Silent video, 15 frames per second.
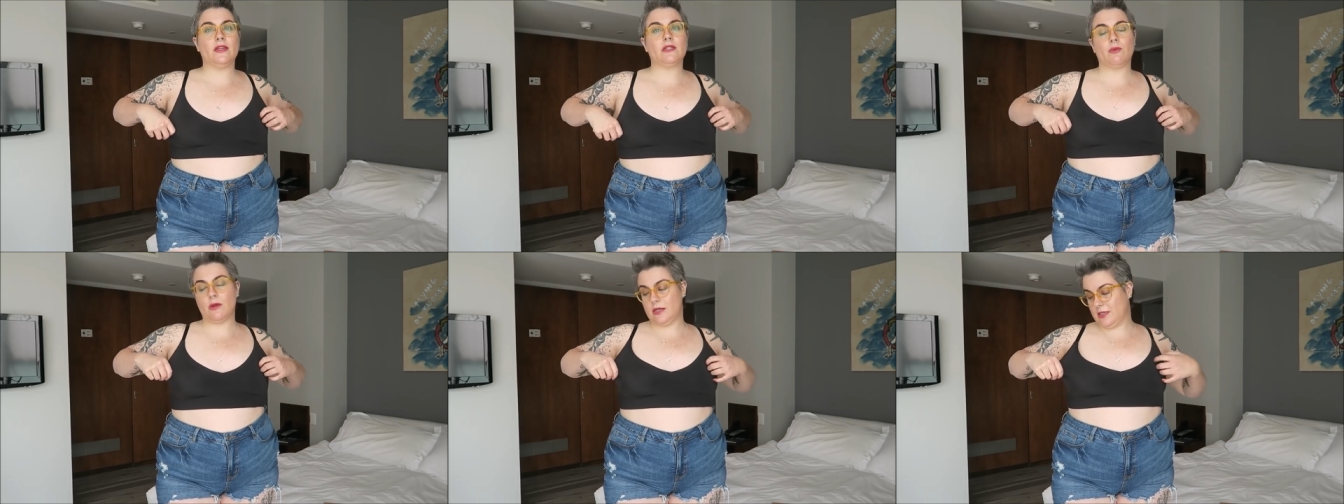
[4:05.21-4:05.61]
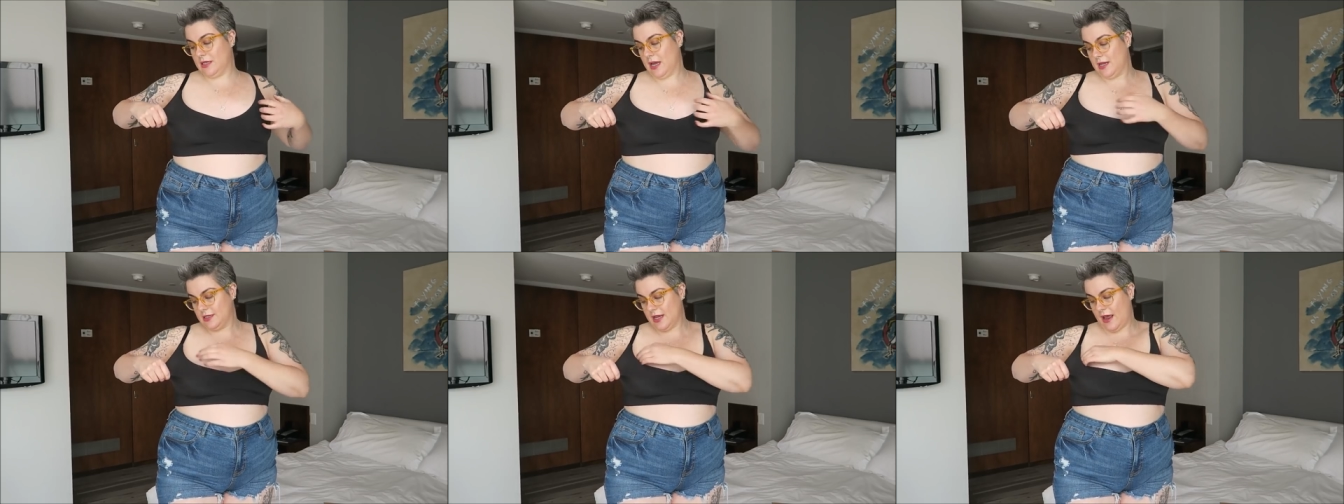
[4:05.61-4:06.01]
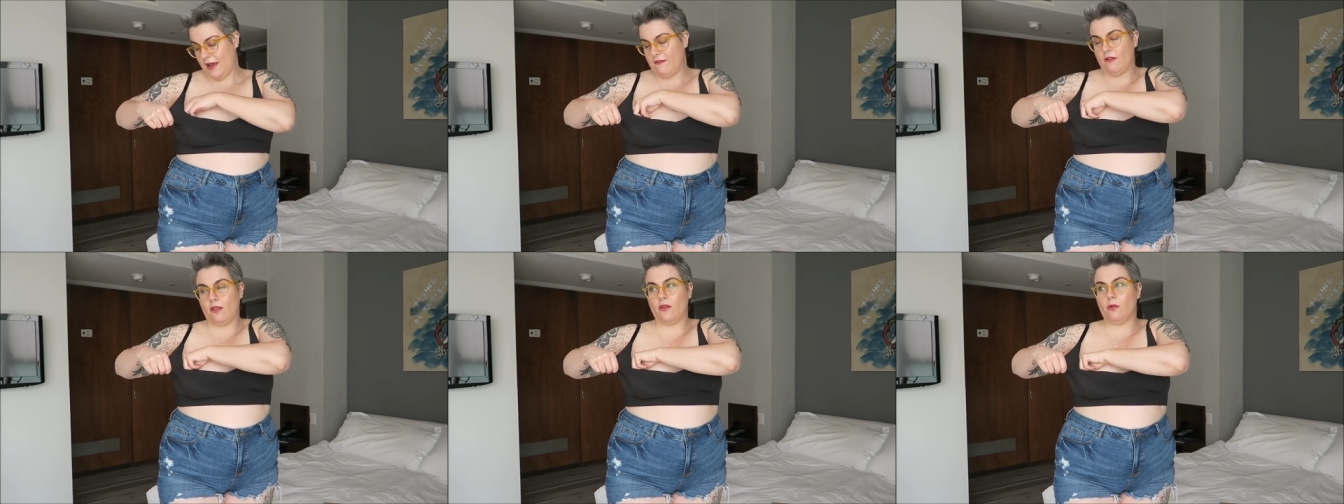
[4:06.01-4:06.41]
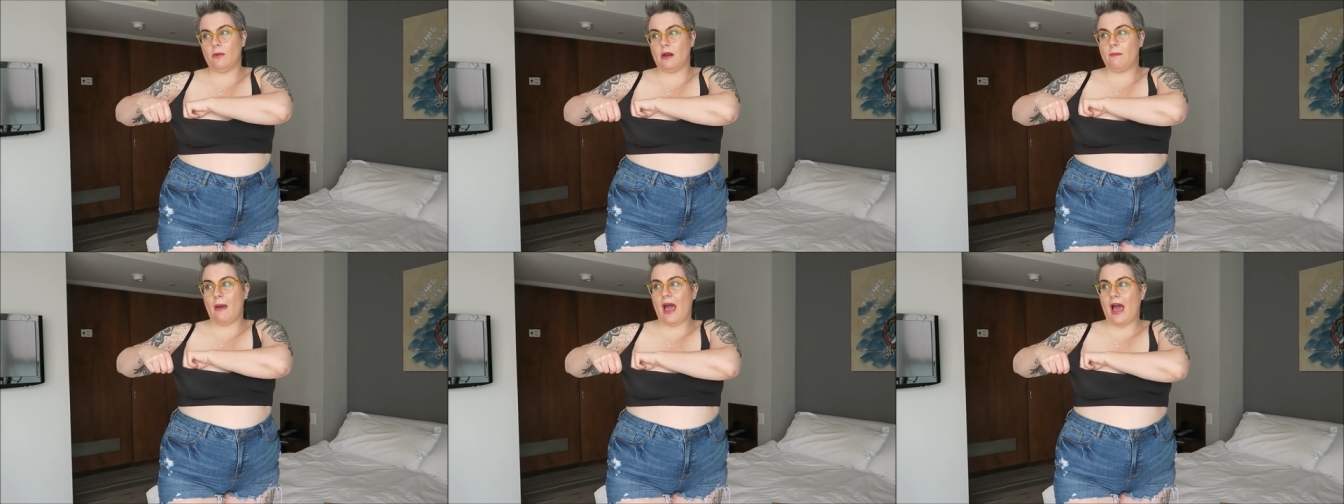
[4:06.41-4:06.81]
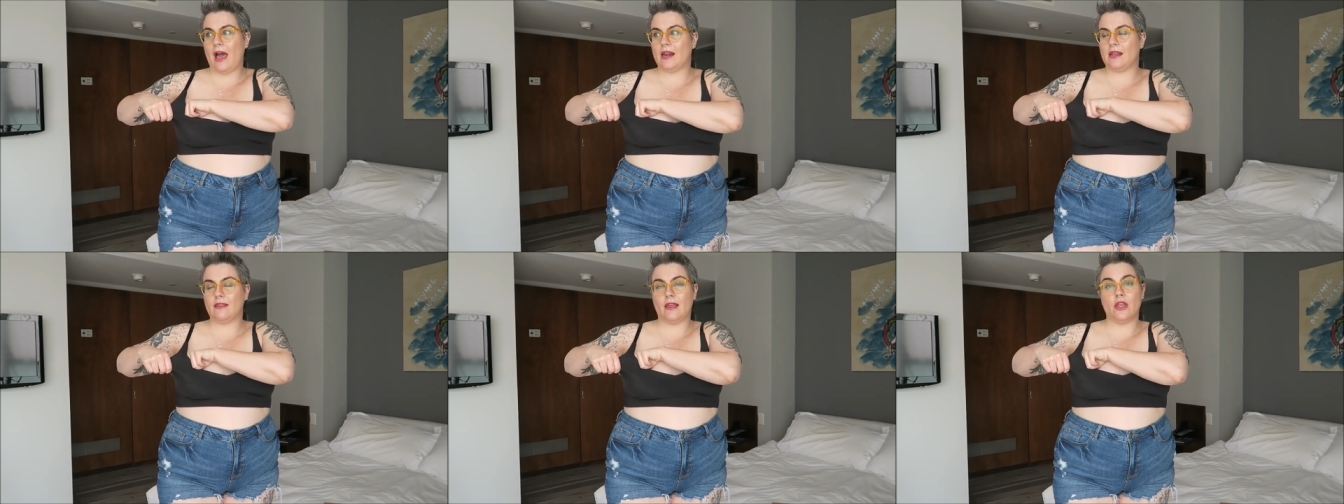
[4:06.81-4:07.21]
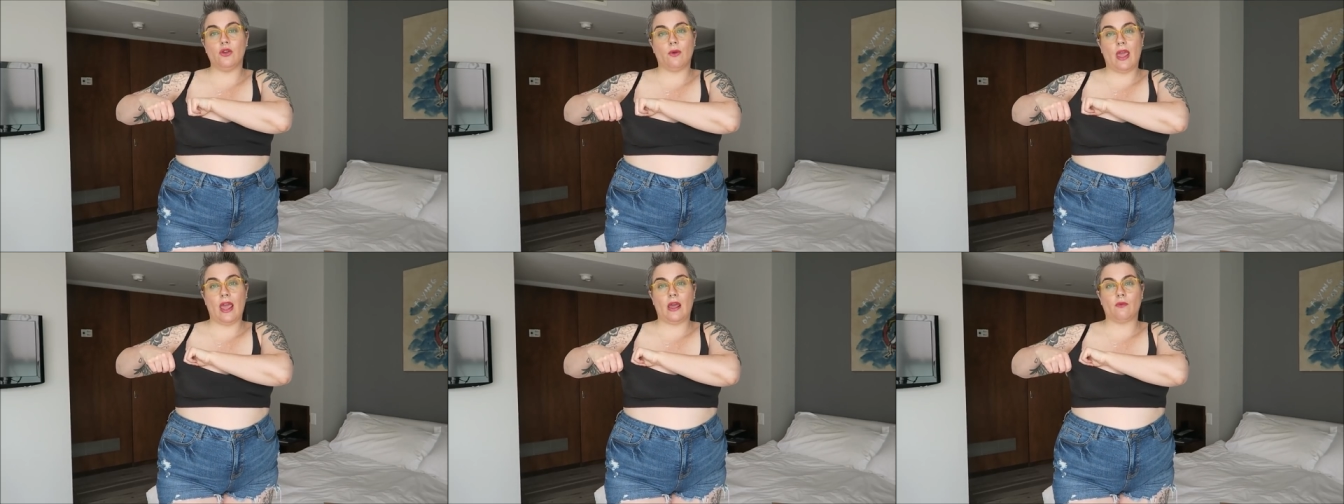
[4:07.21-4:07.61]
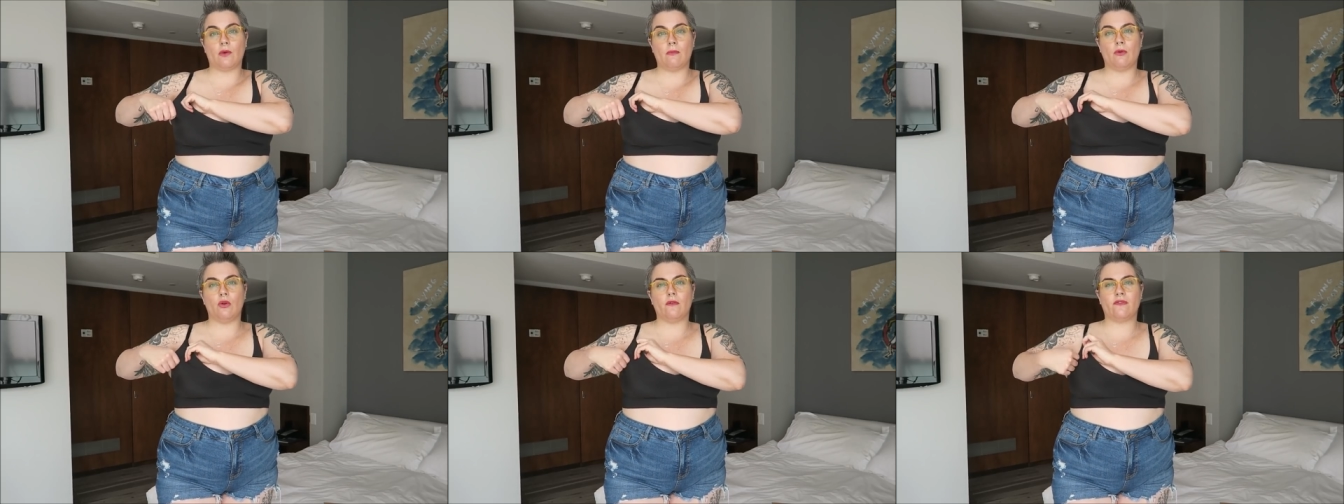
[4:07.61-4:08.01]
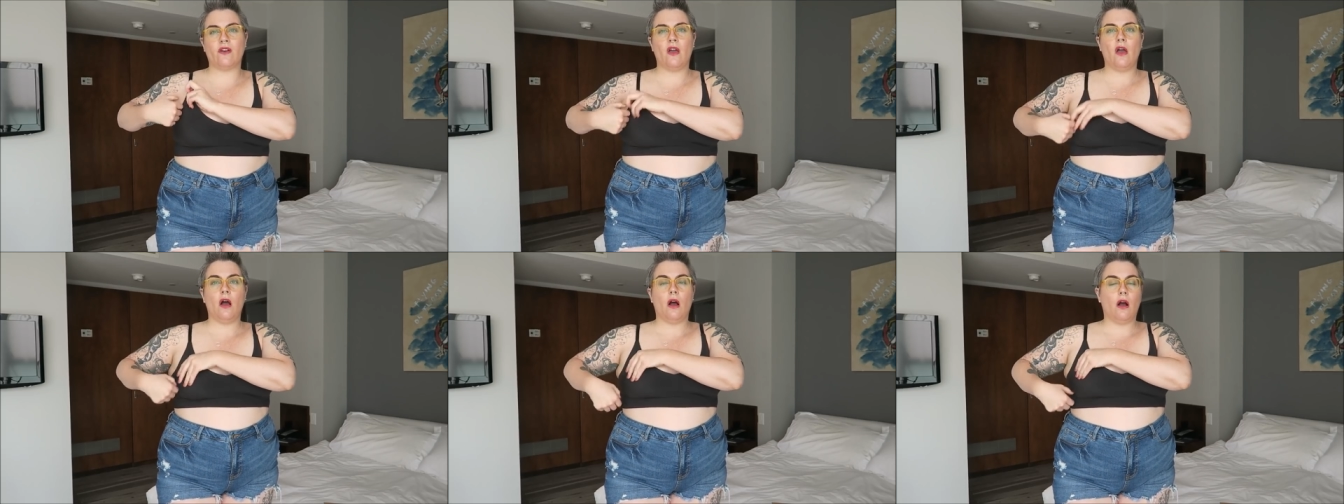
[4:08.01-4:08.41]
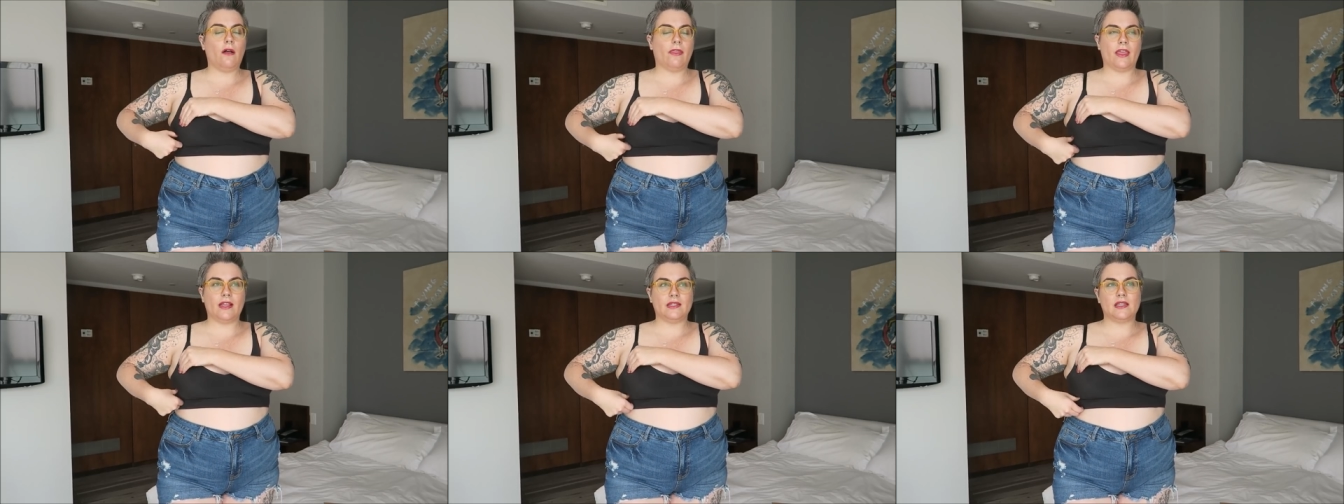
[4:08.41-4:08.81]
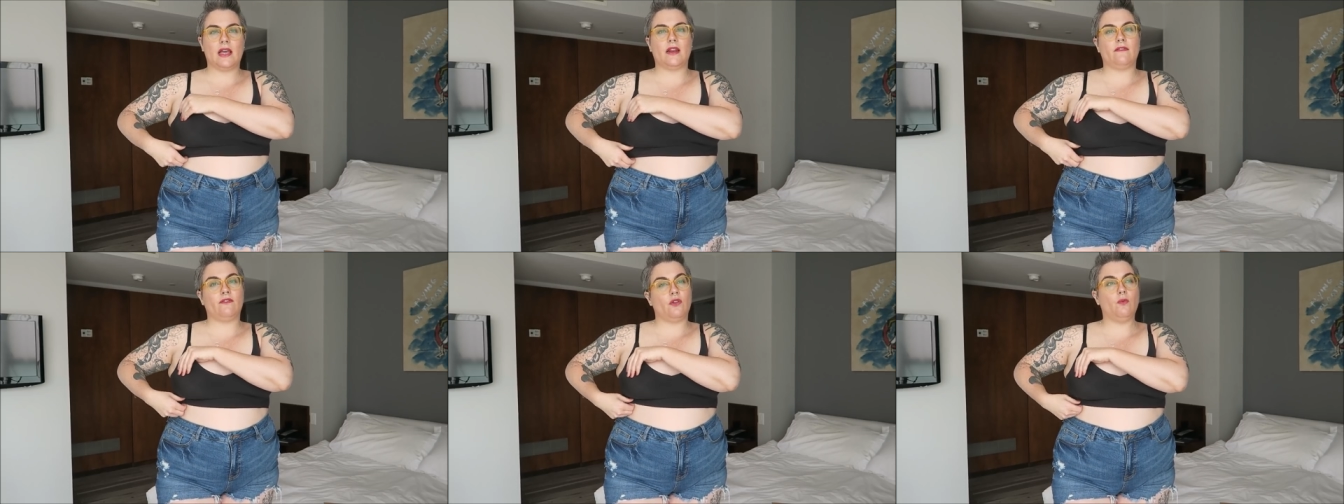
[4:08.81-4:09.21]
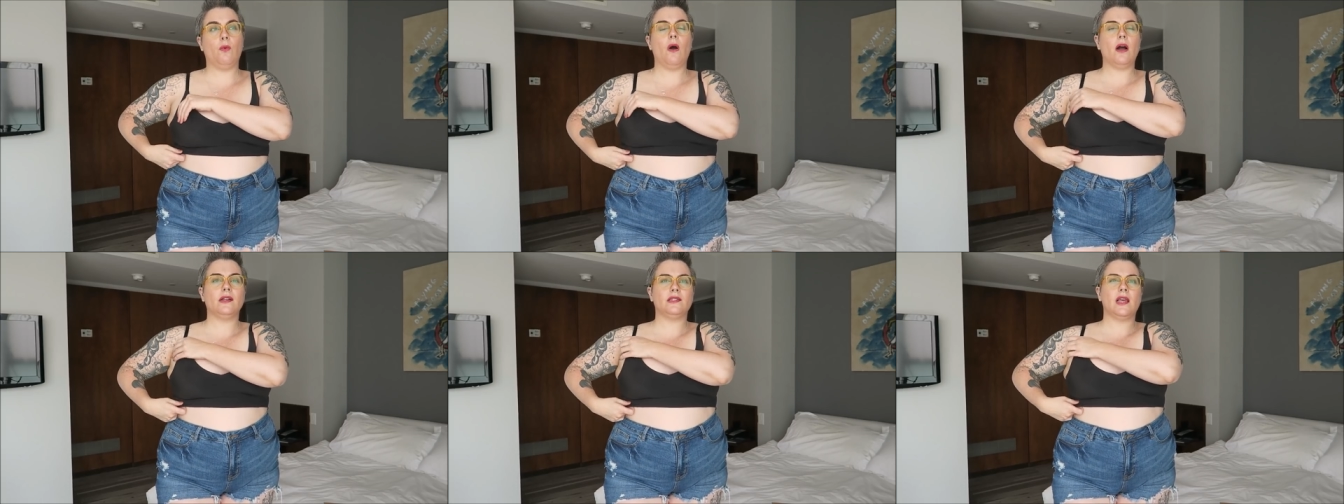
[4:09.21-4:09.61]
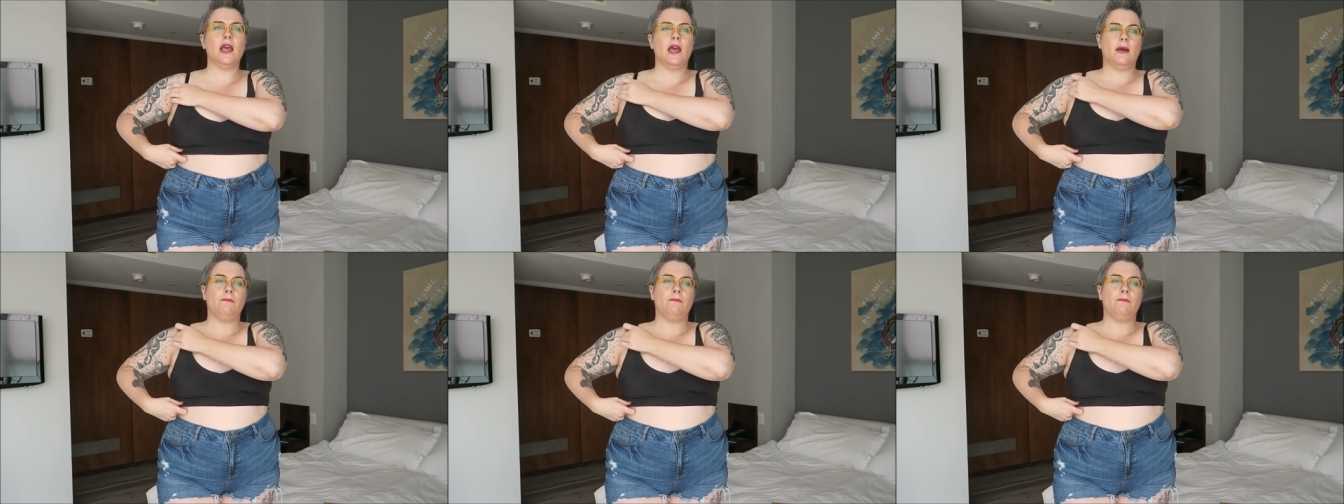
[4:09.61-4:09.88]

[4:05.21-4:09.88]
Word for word: This one does have a little bit of padding that you can remove on the inside if you want,